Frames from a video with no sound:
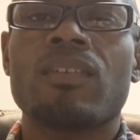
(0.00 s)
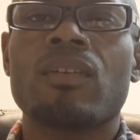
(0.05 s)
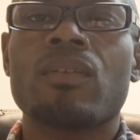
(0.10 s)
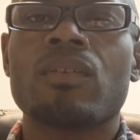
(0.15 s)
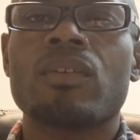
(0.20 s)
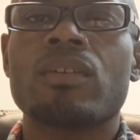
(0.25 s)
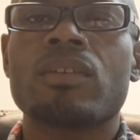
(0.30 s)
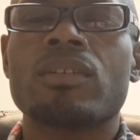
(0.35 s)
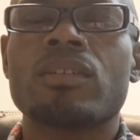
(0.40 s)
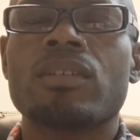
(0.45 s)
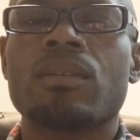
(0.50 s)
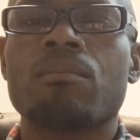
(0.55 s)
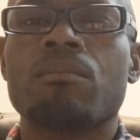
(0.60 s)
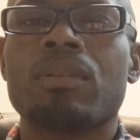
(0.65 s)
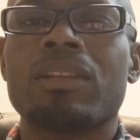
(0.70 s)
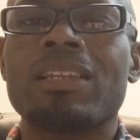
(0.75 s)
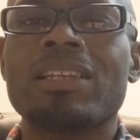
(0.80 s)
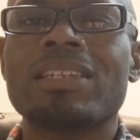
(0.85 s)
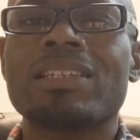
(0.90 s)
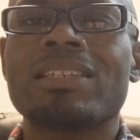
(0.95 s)
very
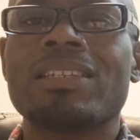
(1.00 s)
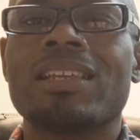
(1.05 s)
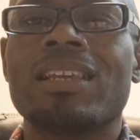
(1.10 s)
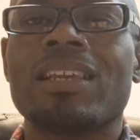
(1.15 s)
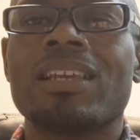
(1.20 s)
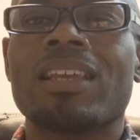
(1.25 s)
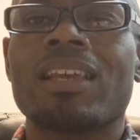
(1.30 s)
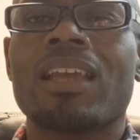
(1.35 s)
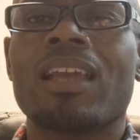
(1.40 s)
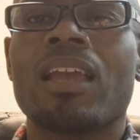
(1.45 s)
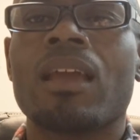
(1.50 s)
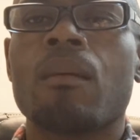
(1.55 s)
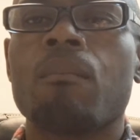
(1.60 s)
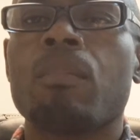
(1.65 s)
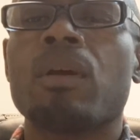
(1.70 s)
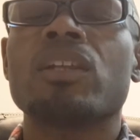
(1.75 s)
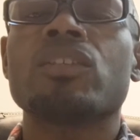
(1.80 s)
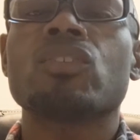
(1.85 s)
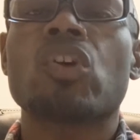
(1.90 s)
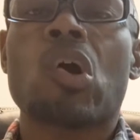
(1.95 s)
simplistic,
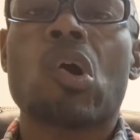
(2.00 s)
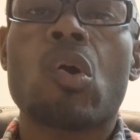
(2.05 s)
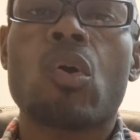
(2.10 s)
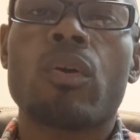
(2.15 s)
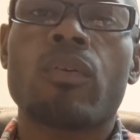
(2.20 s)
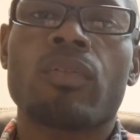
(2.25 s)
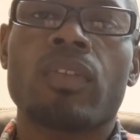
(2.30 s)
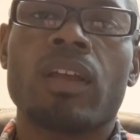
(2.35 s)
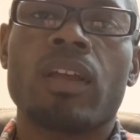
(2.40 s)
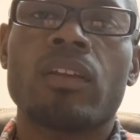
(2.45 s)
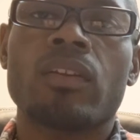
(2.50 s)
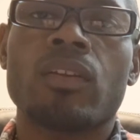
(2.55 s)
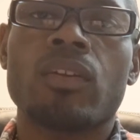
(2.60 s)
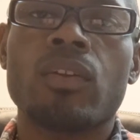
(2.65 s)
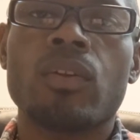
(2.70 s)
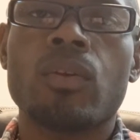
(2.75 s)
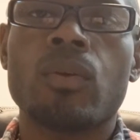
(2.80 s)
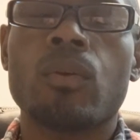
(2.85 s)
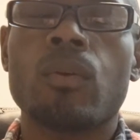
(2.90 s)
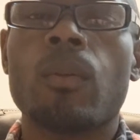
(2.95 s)
but it's a hard thing to
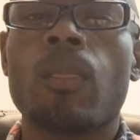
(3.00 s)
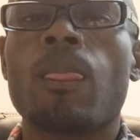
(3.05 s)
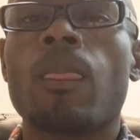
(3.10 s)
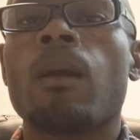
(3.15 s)
do,